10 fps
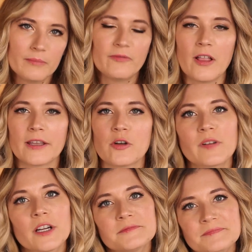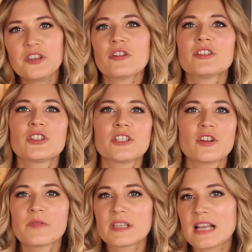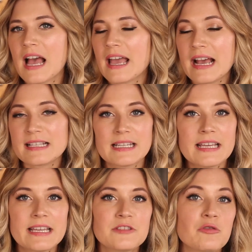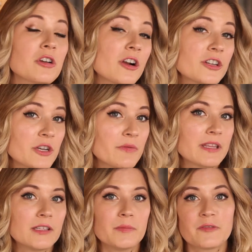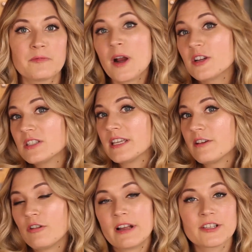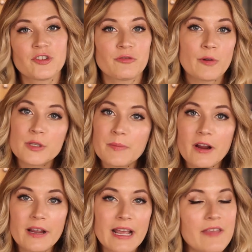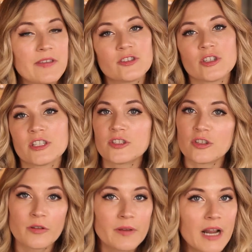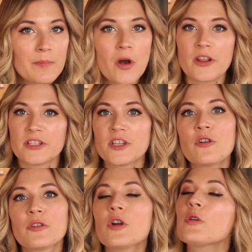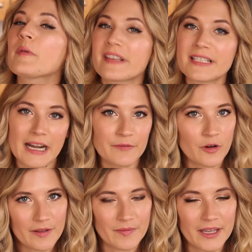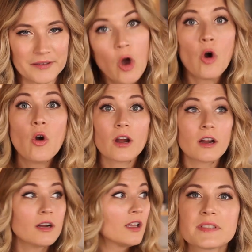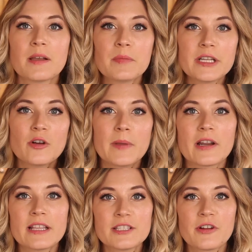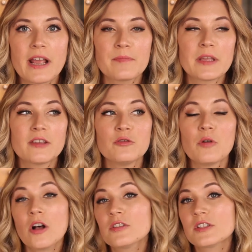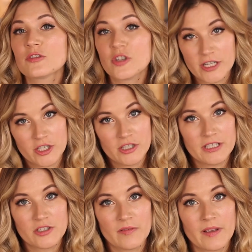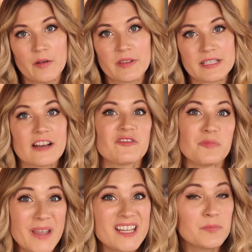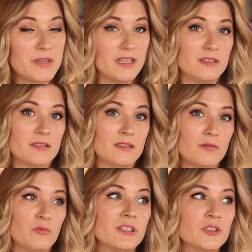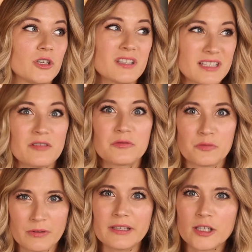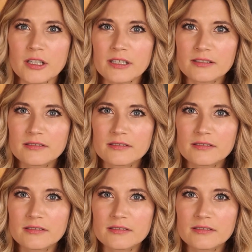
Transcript: falling over. You can just serve this guy as it is, or garnish it with a little bit of parsley or extra rosemary, and then just serve it up on its own or with a side of gravy. Or somebody told me on Instagram that you also traditionally serve it with a side of baked beans, which sounds really good.